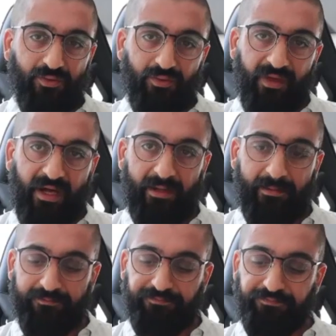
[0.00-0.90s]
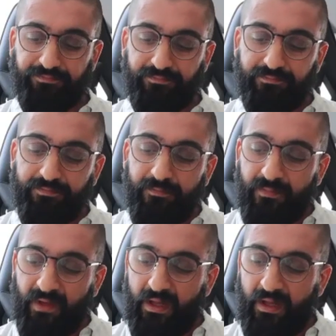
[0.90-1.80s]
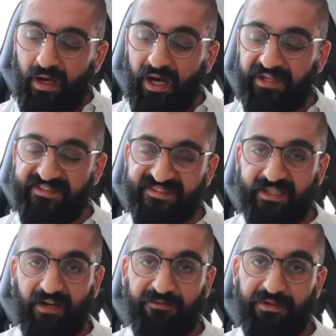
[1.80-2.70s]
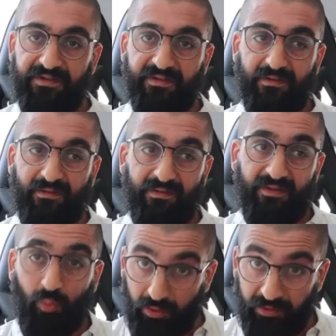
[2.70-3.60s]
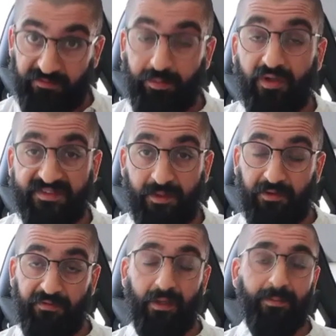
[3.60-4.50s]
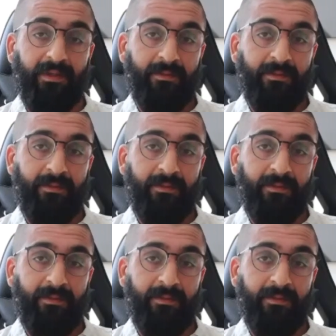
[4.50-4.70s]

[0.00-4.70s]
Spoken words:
that I discovered the world of personal development.